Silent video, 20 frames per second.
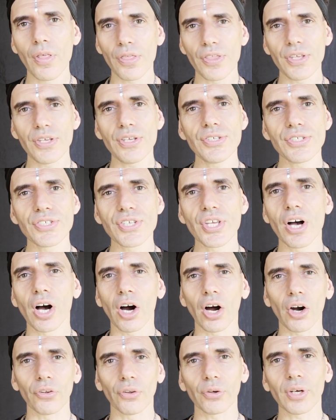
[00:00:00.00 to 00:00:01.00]
These
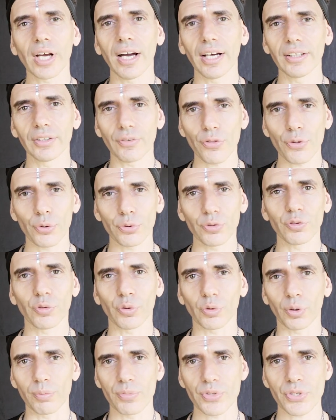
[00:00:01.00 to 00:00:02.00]
are the kind of thought
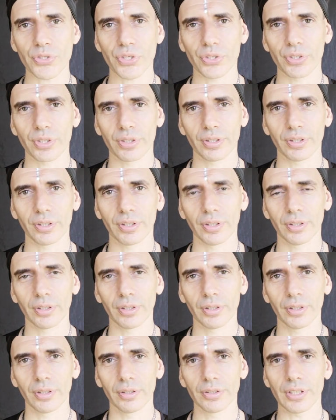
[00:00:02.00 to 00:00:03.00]
forms
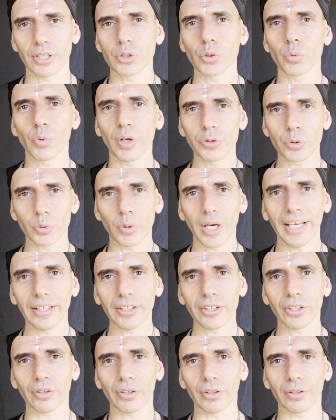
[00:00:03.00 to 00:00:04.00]
that you want to
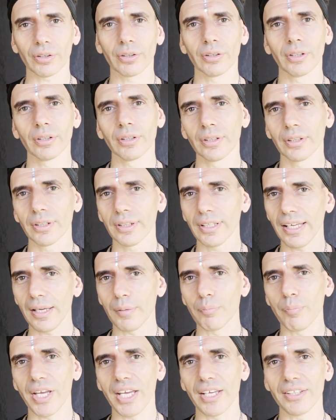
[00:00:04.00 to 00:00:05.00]
anchor,
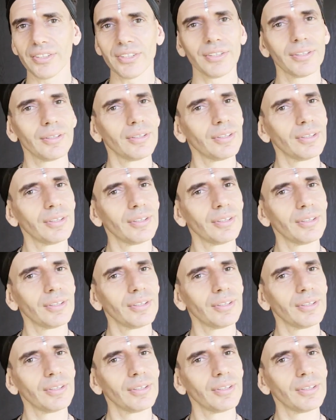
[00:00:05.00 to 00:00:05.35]
embed